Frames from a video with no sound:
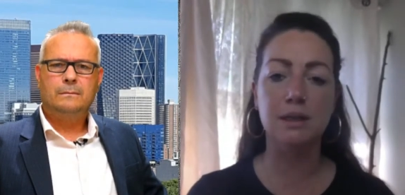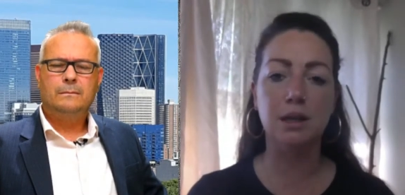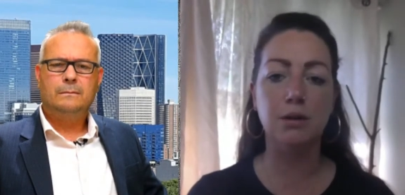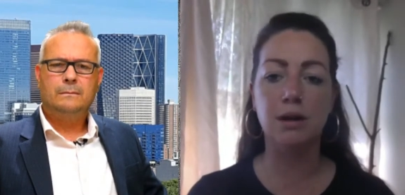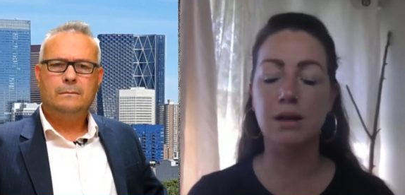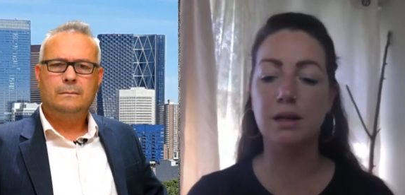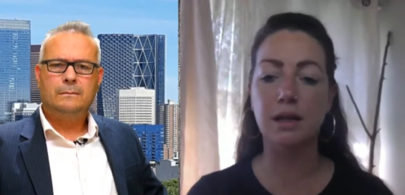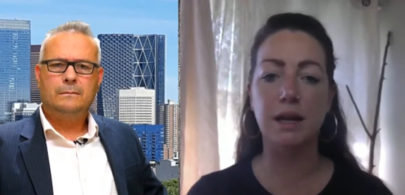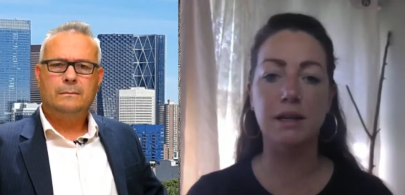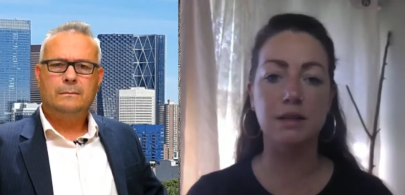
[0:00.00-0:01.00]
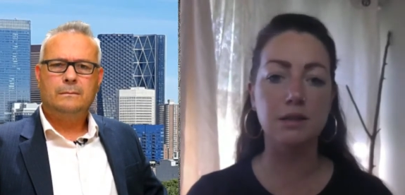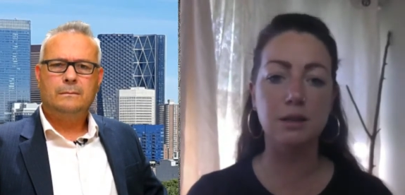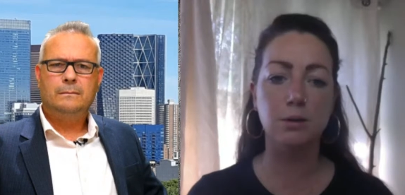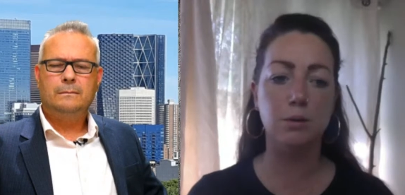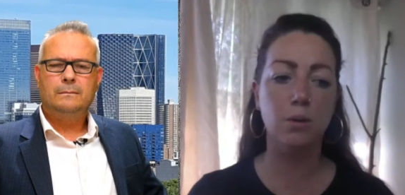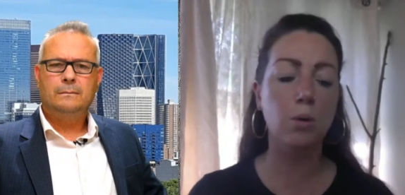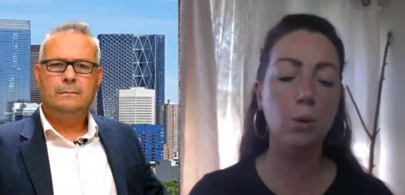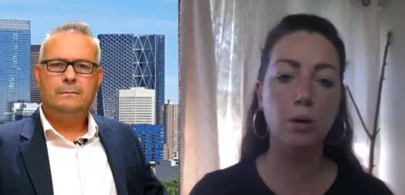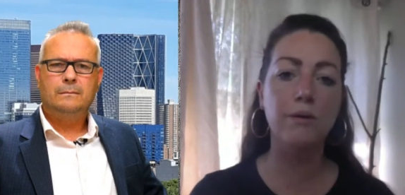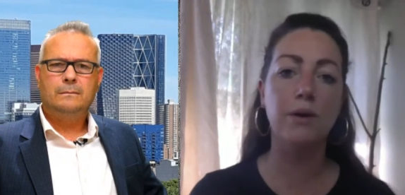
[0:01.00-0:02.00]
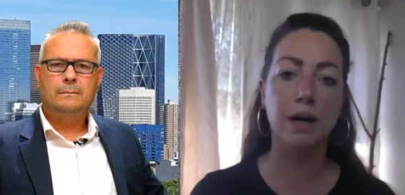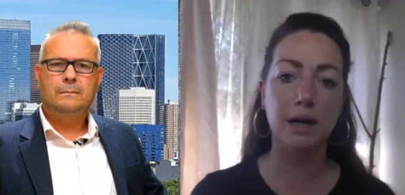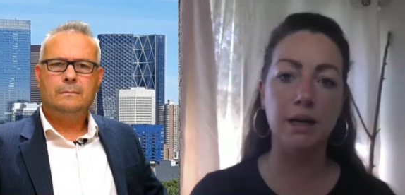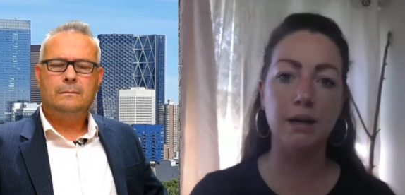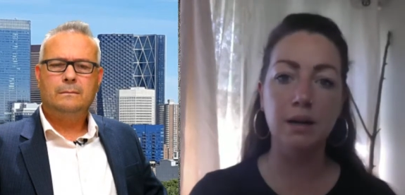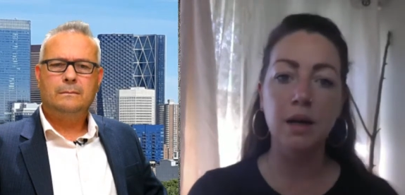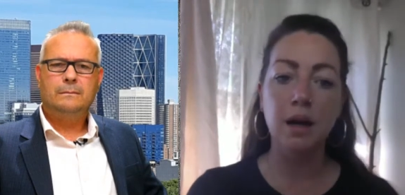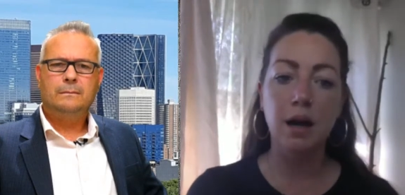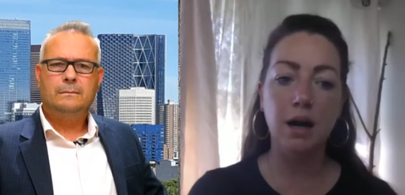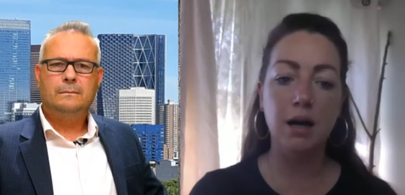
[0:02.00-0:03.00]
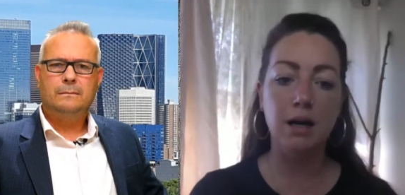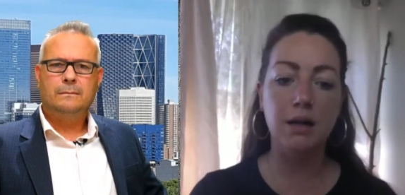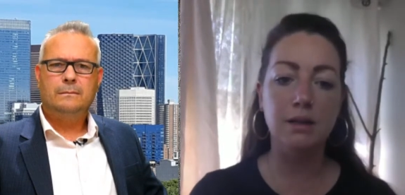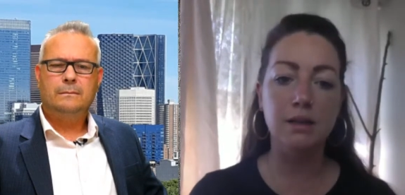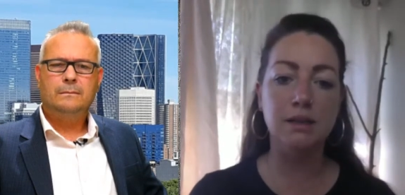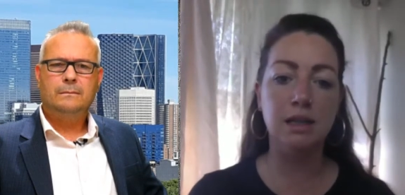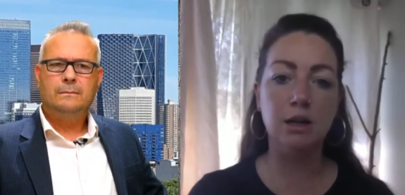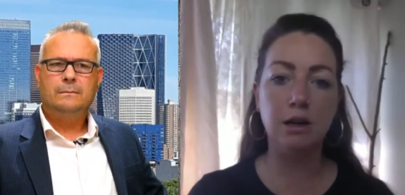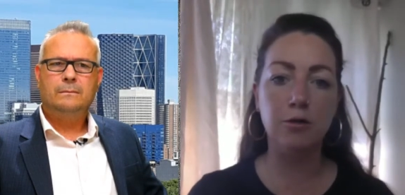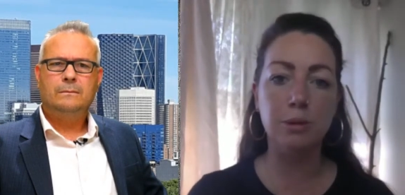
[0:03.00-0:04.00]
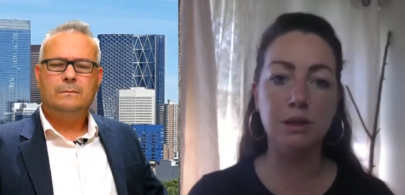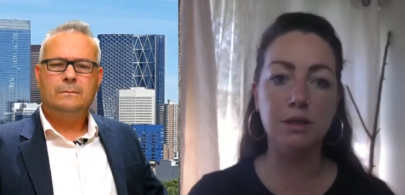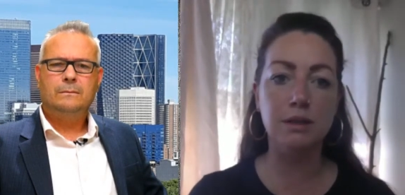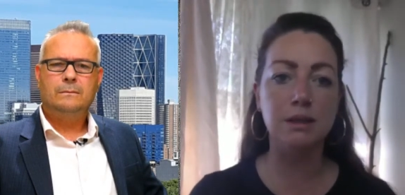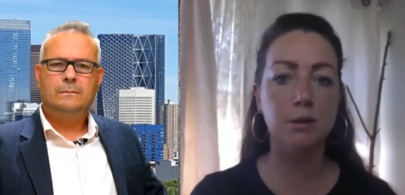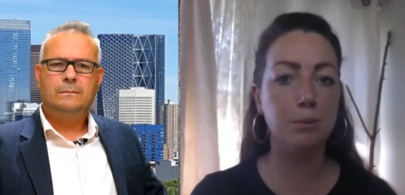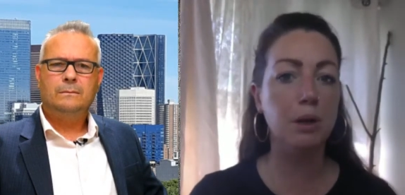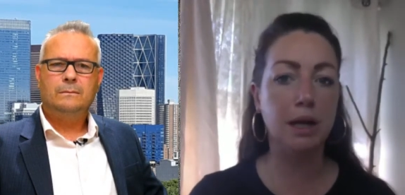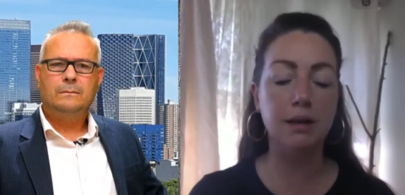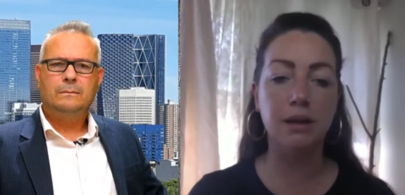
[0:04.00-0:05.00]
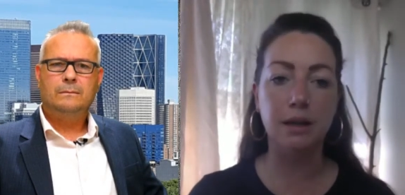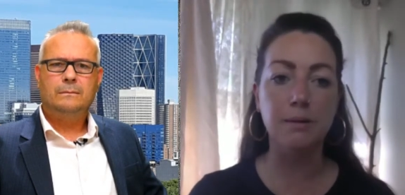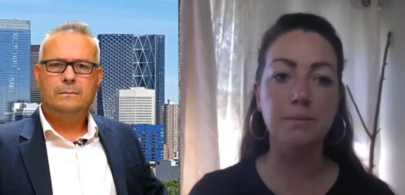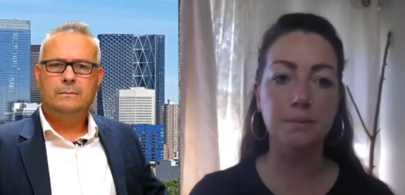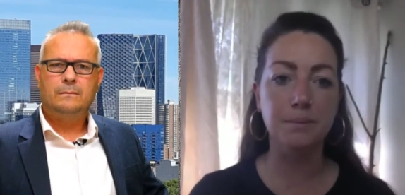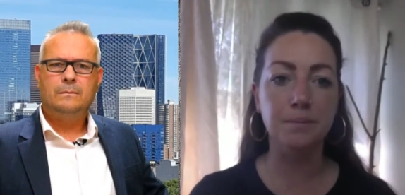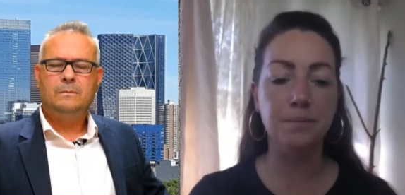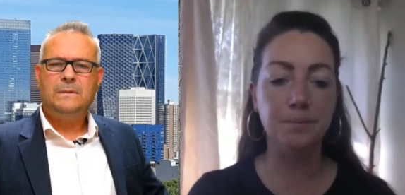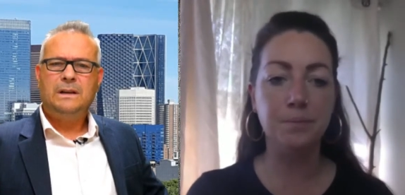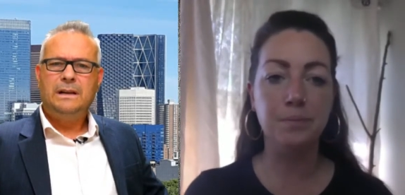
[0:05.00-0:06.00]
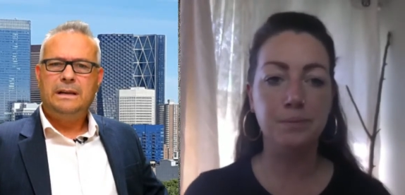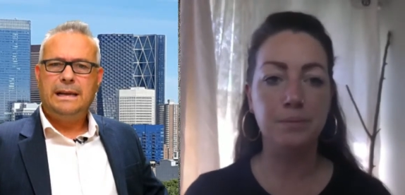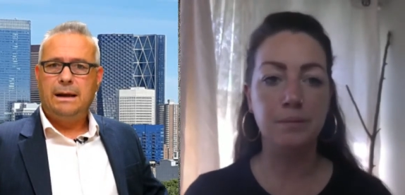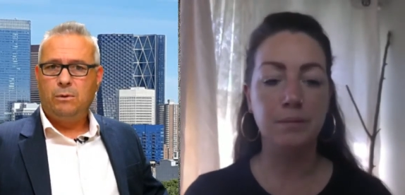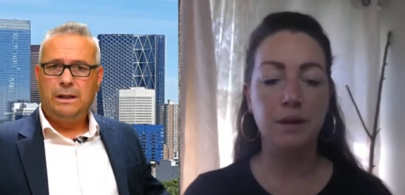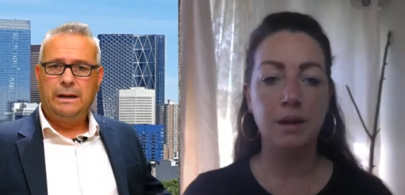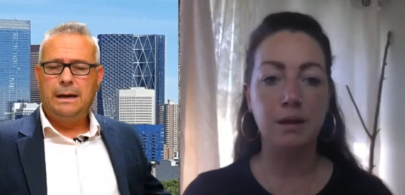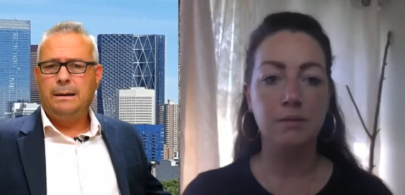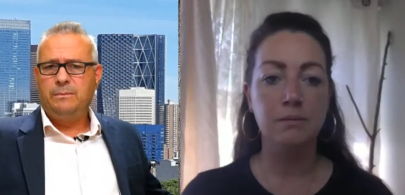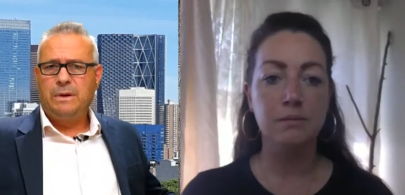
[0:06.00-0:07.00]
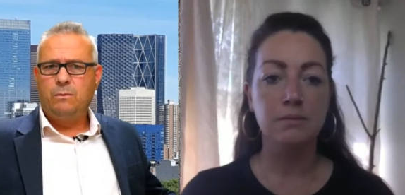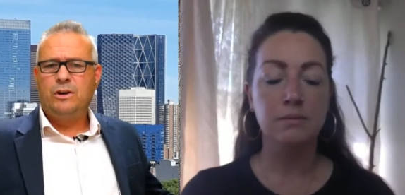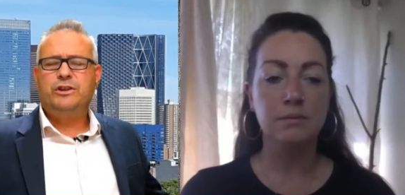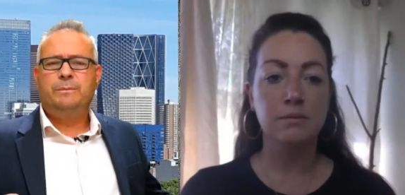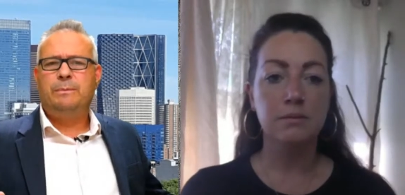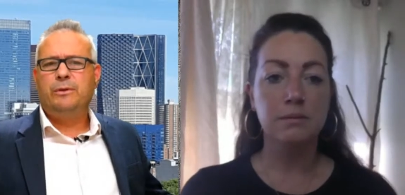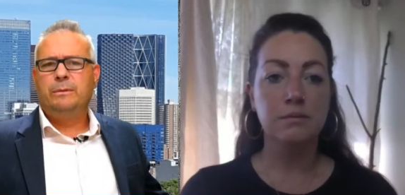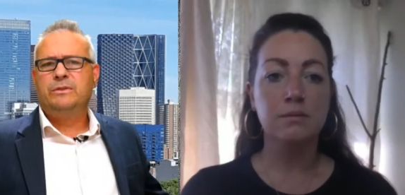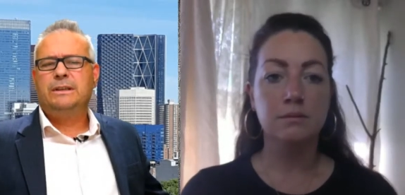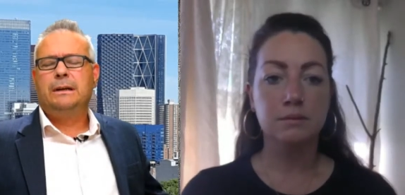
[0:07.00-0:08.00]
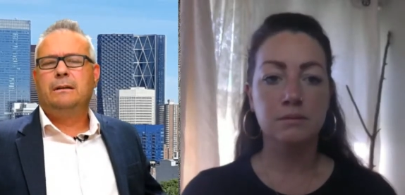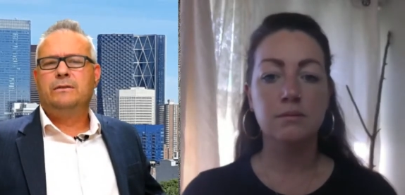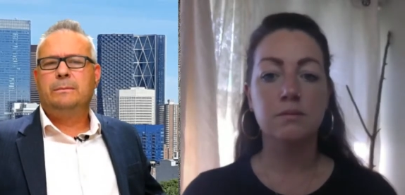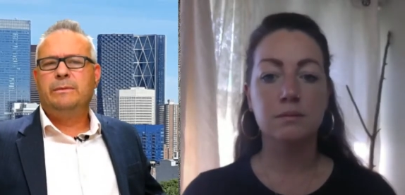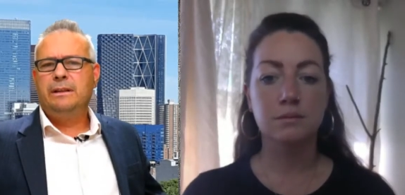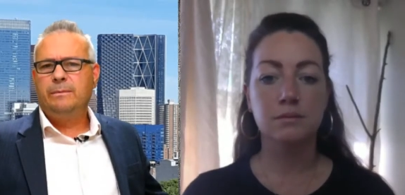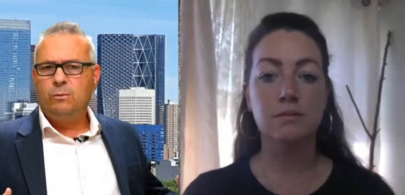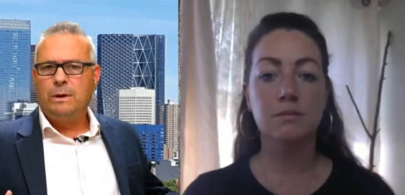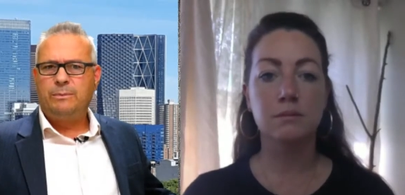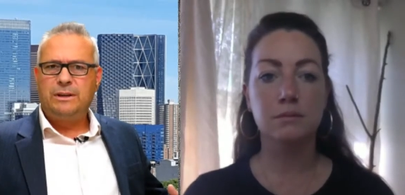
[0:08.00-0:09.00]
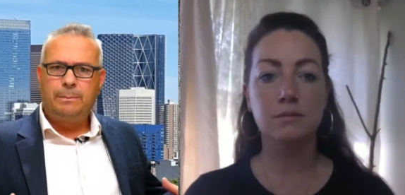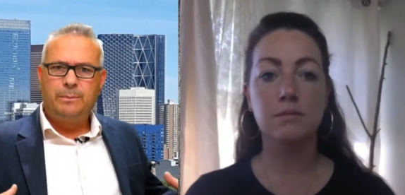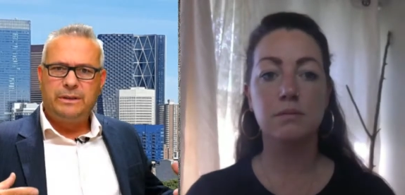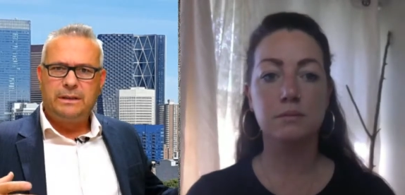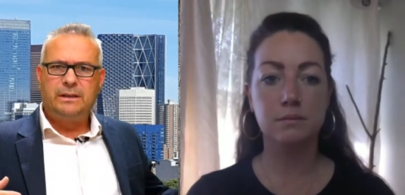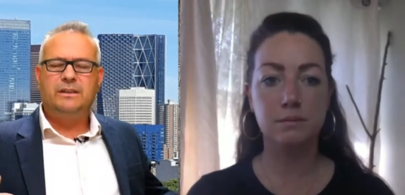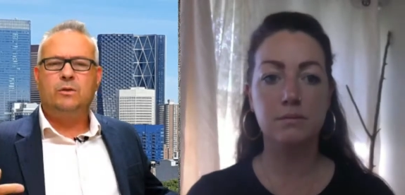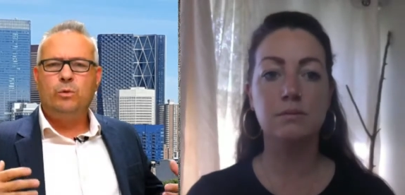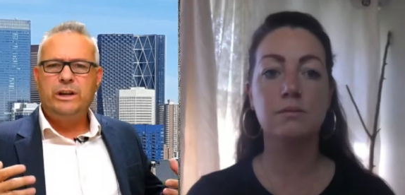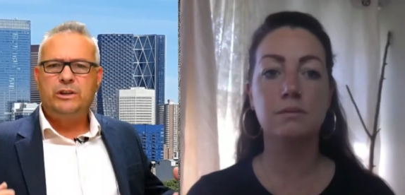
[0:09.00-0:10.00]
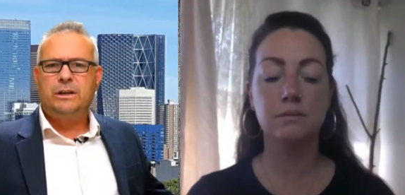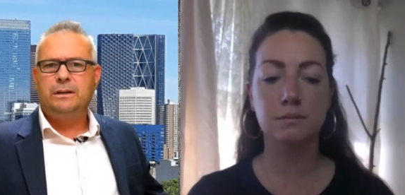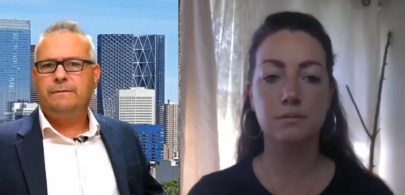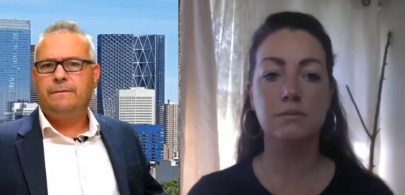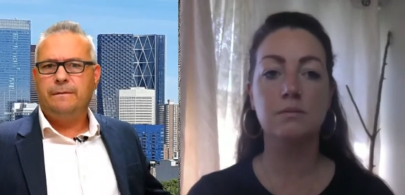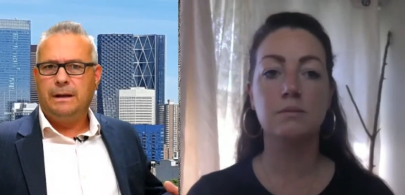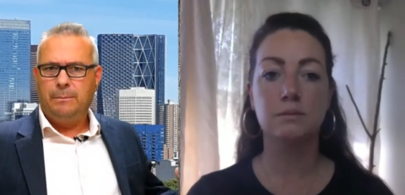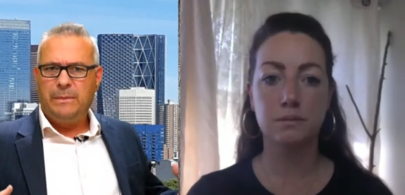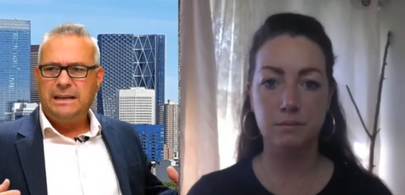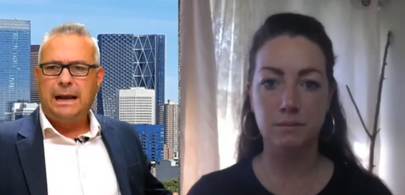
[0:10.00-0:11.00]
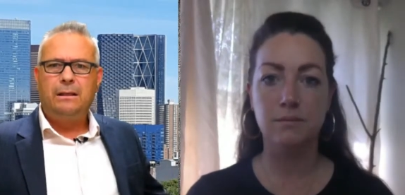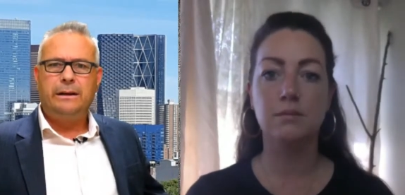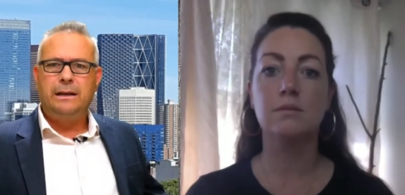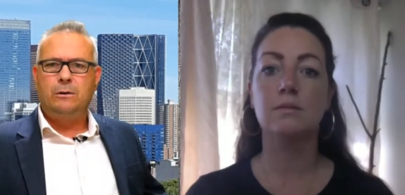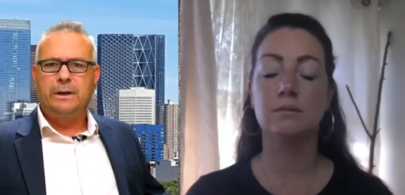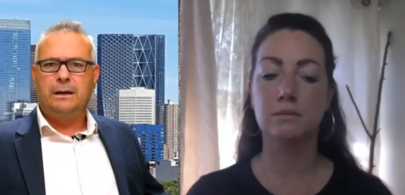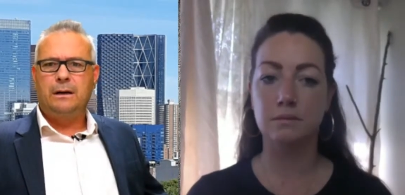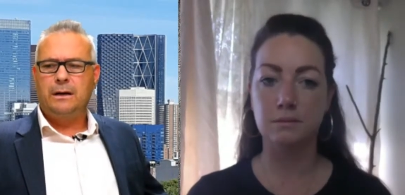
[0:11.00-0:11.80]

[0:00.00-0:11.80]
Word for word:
Speaker 1: to go. And that, and it's also horrifying uh, to see our government do this so blatantly.
Speaker 2: Yeah, well, and, and, and watching people themselves, I mean, they've been whipped up. It's a, it's a witch hunt uh, mentality going on out